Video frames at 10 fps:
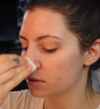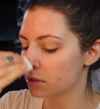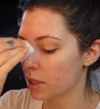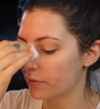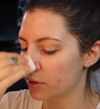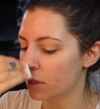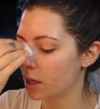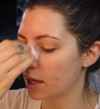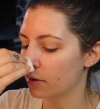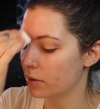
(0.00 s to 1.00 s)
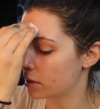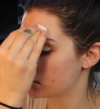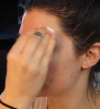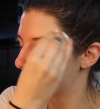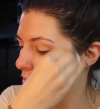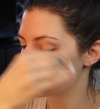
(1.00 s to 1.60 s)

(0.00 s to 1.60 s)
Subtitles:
stuff that they have with this